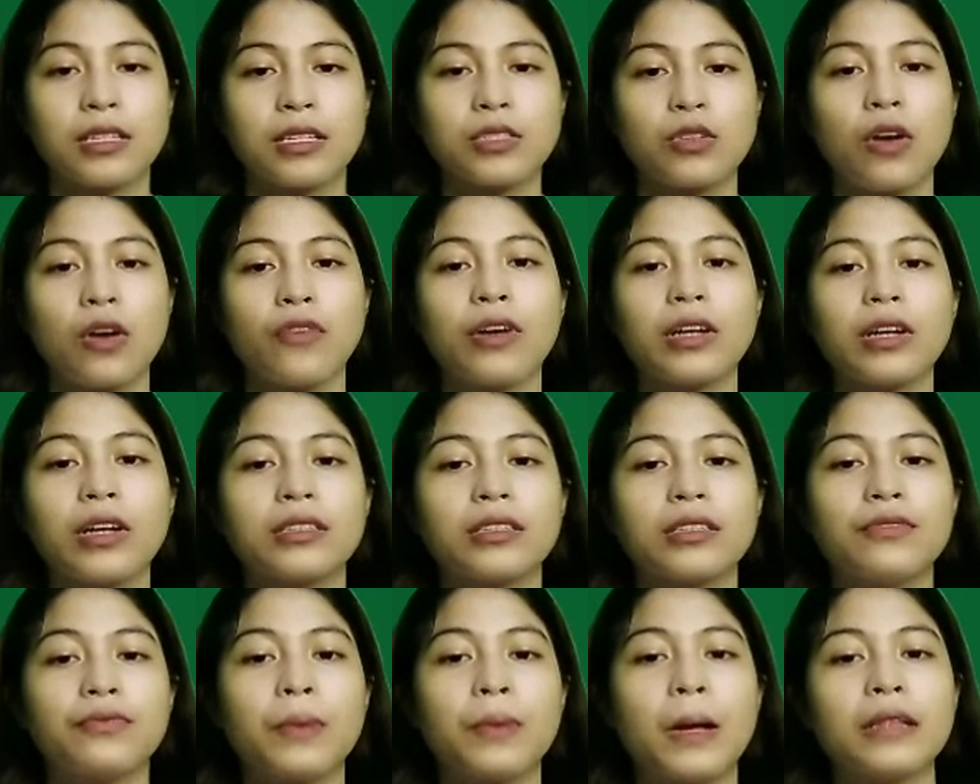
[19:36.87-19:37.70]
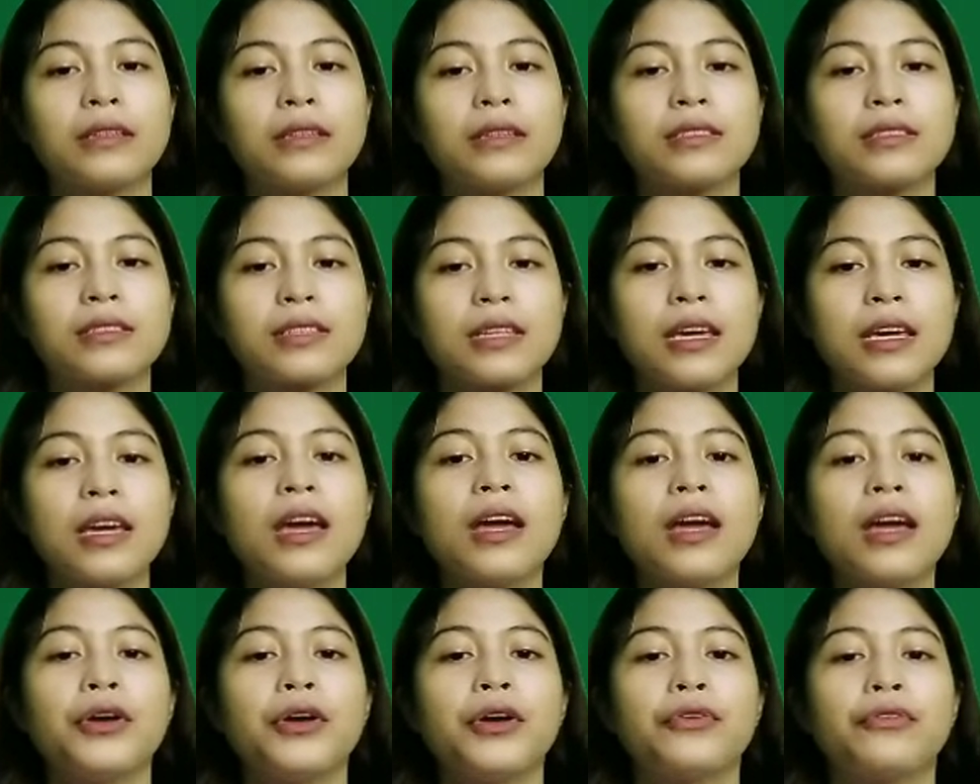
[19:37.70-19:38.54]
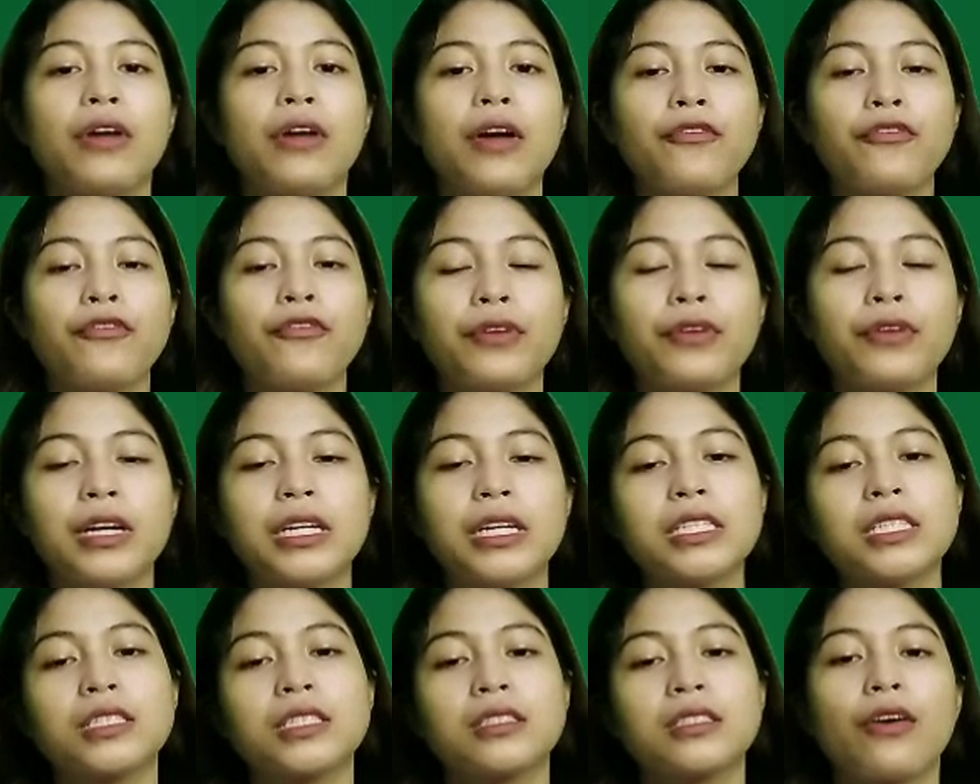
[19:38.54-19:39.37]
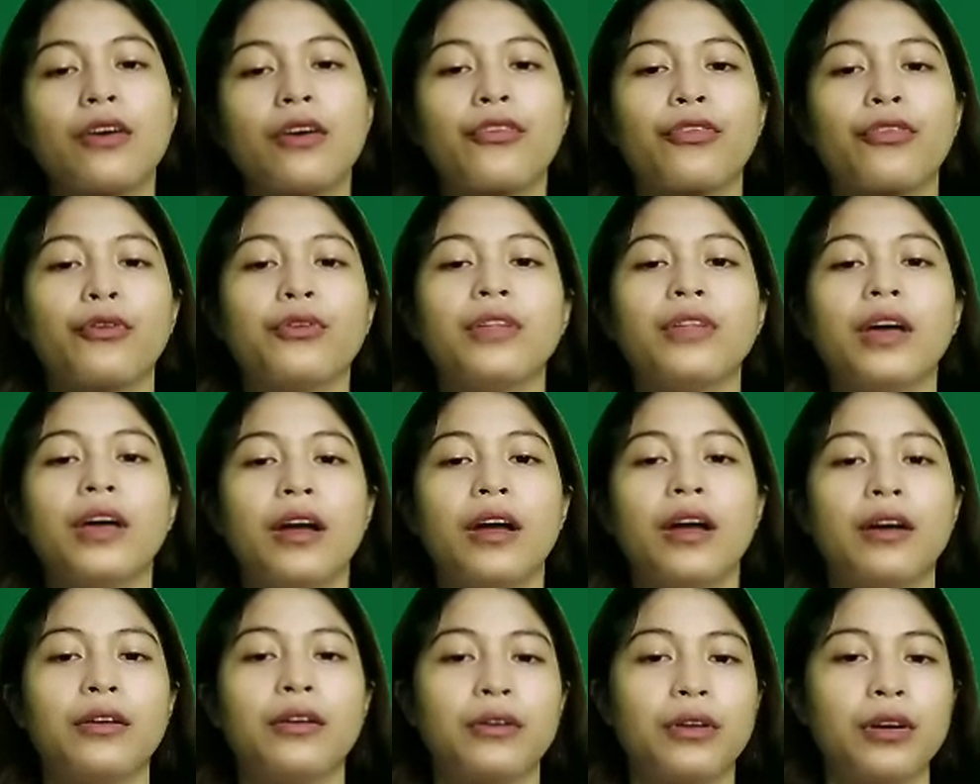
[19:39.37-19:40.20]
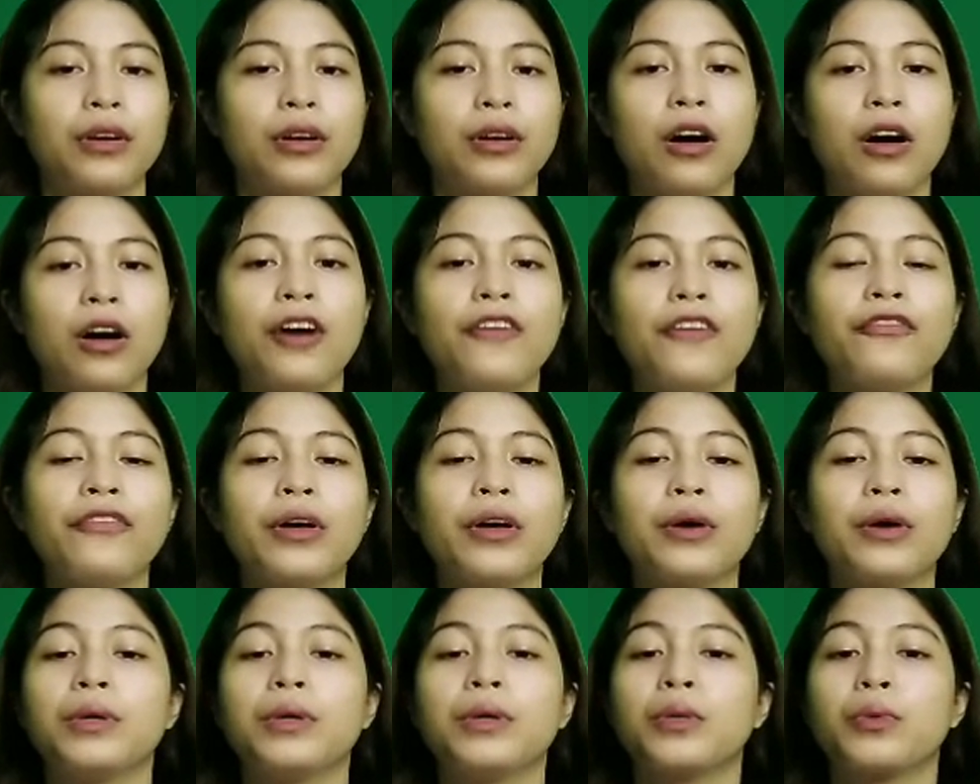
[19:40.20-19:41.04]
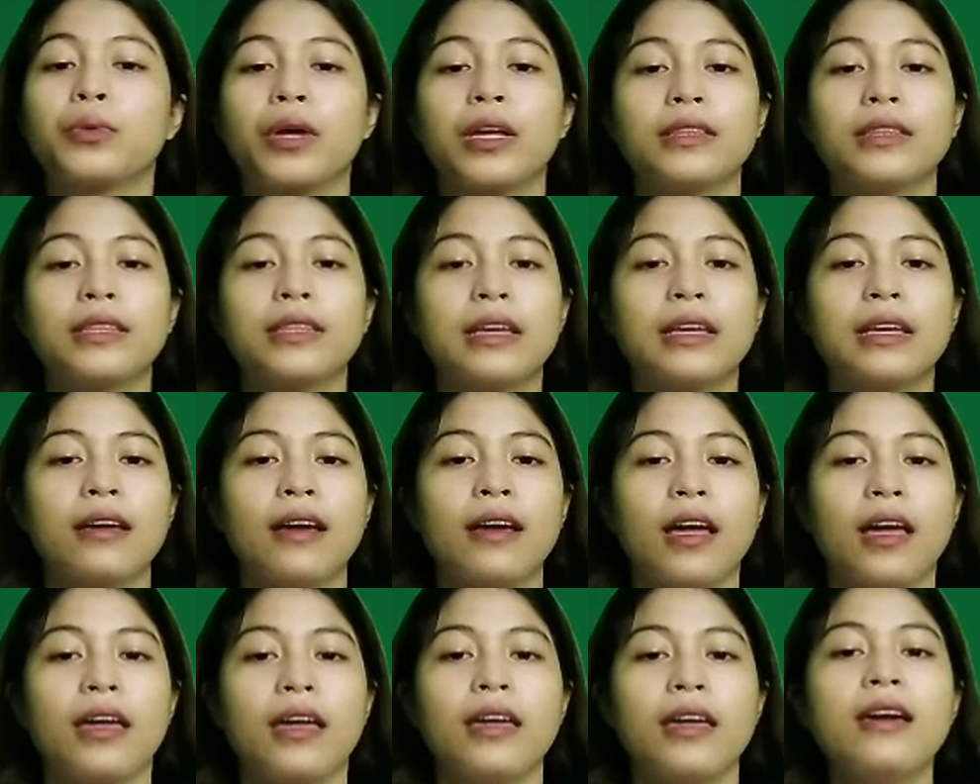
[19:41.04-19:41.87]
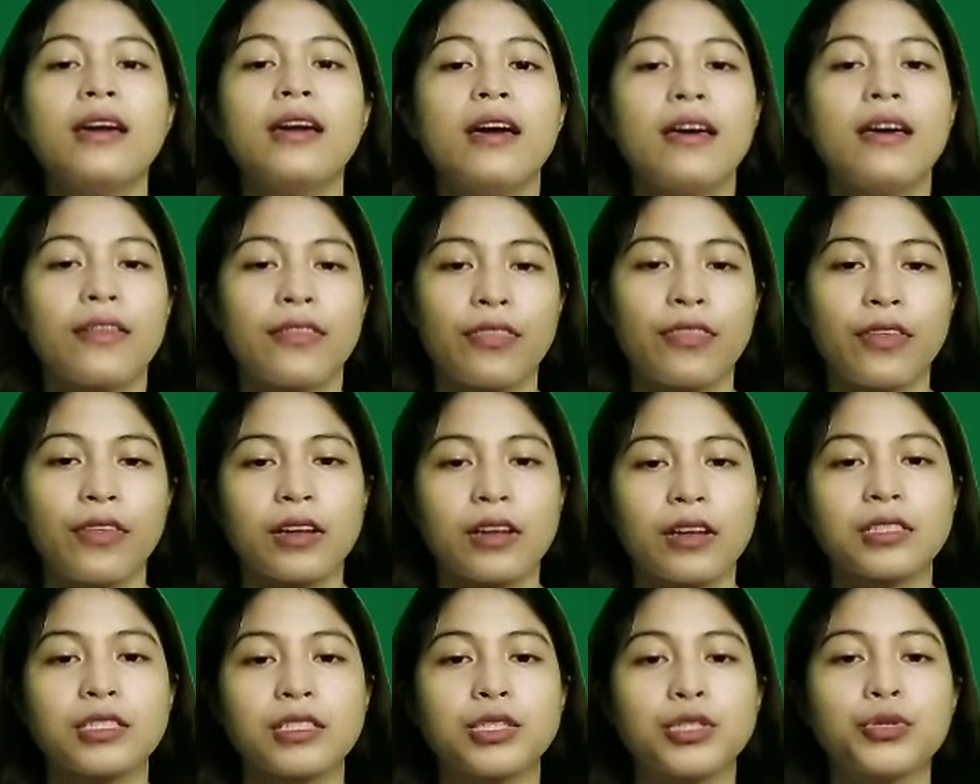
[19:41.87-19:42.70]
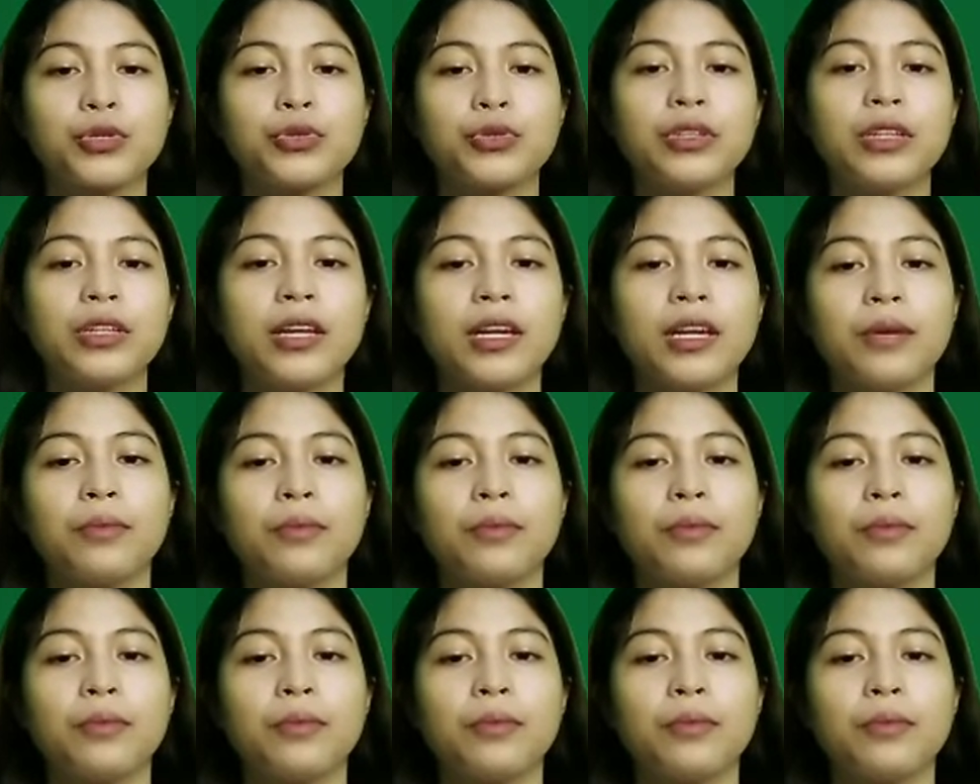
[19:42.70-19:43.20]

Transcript: So, affective fallacy refers to the error of evaluating a text through the